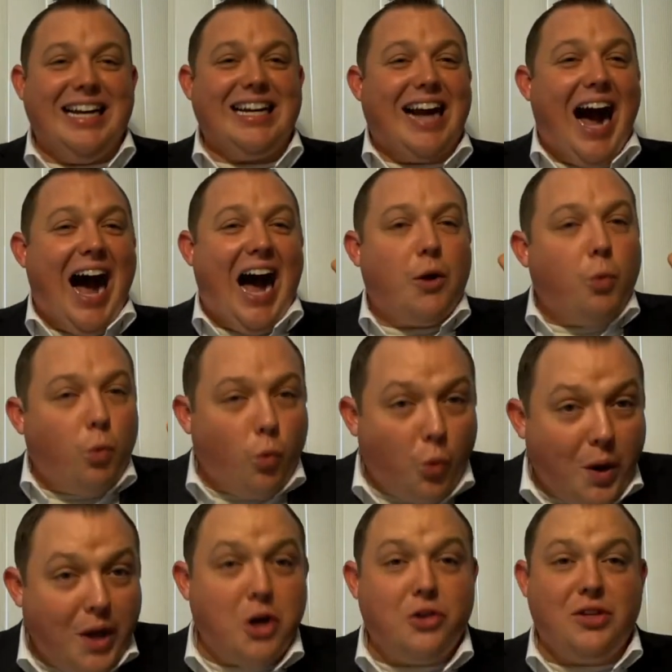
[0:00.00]
God
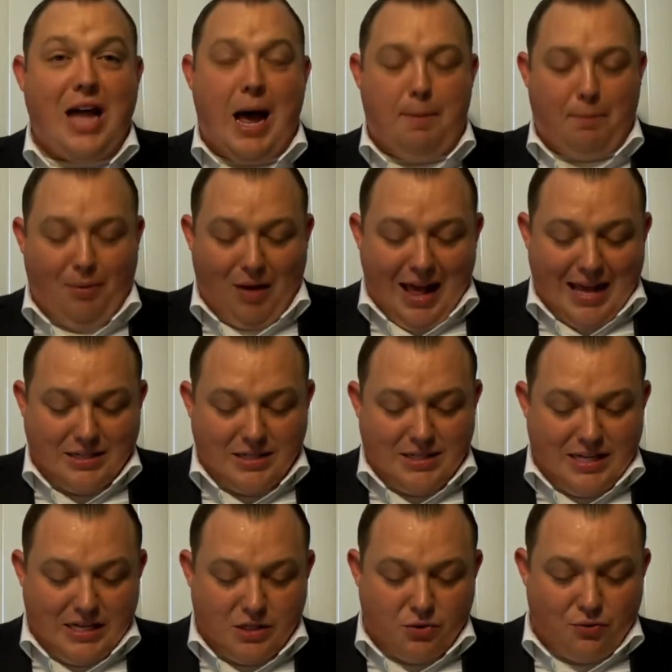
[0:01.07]
will not bless
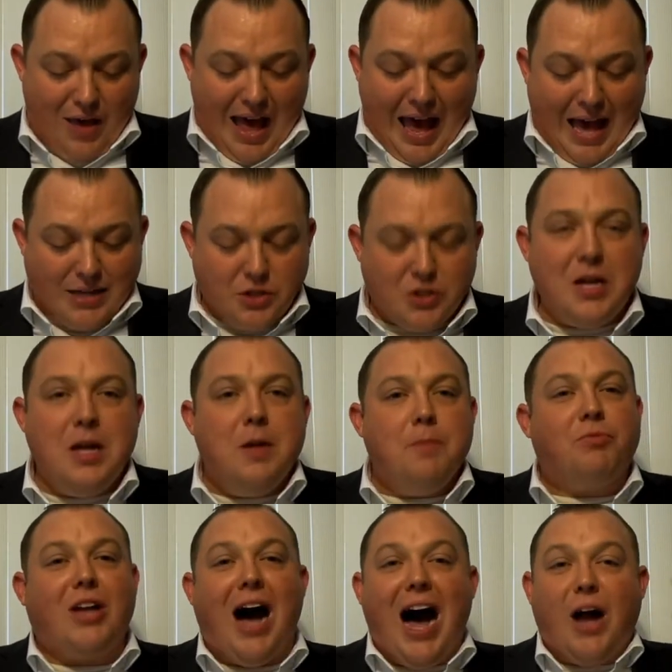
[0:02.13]
this fast.
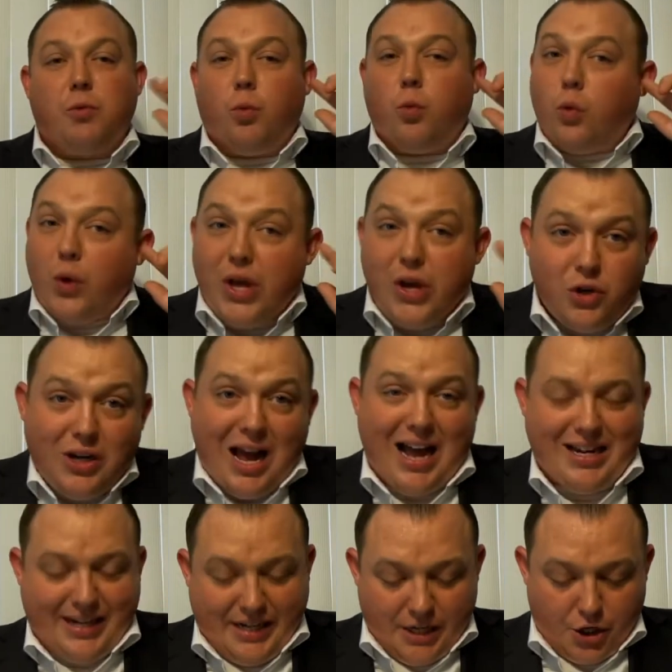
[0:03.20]
God will
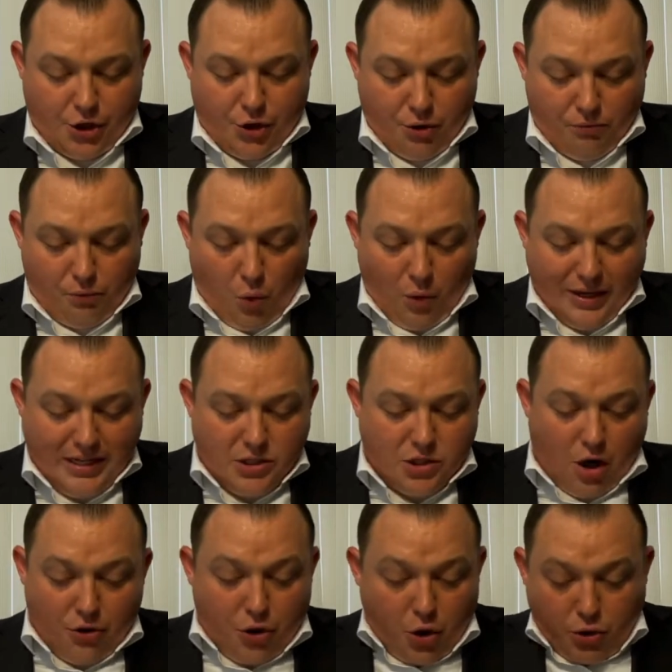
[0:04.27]
not hear your voice,
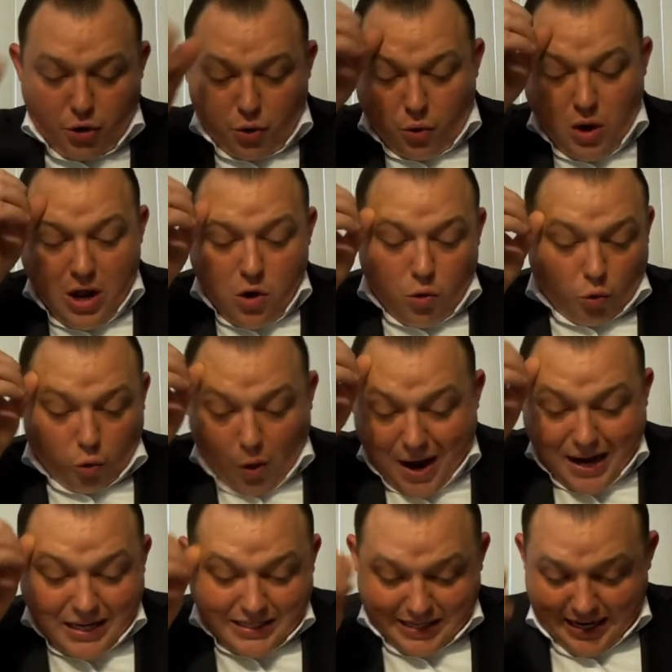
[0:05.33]
although you
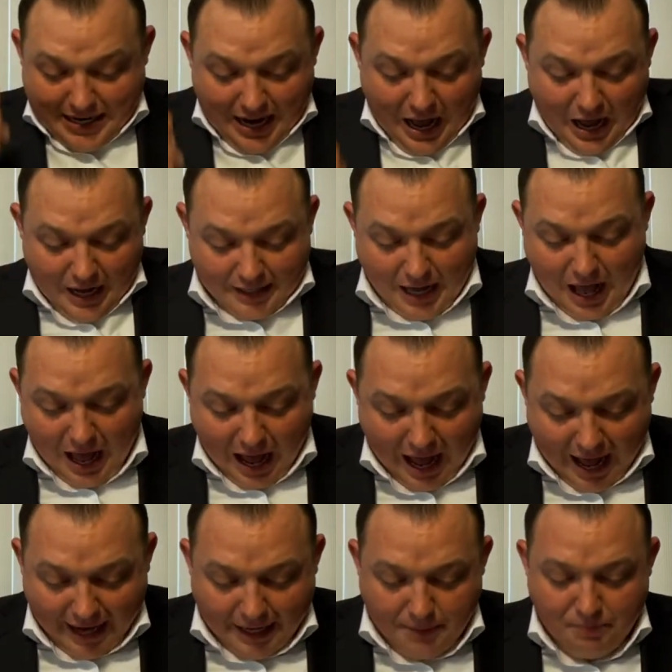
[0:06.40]
raise it on
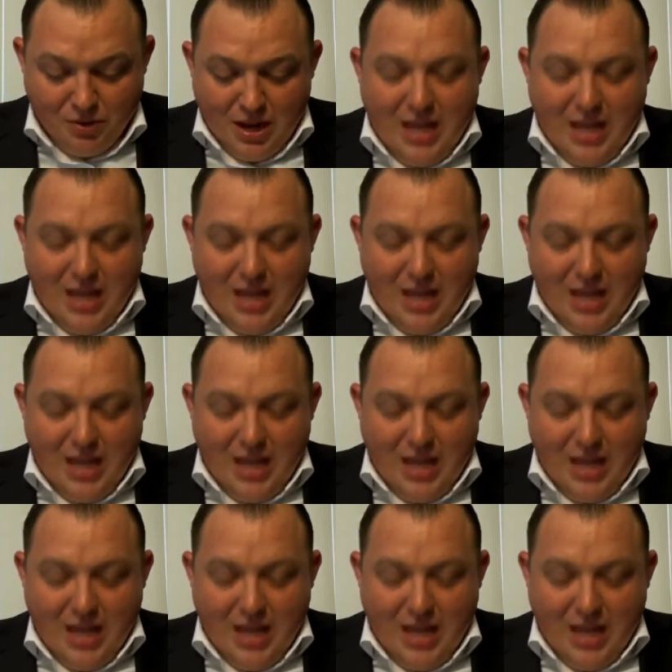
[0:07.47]
high.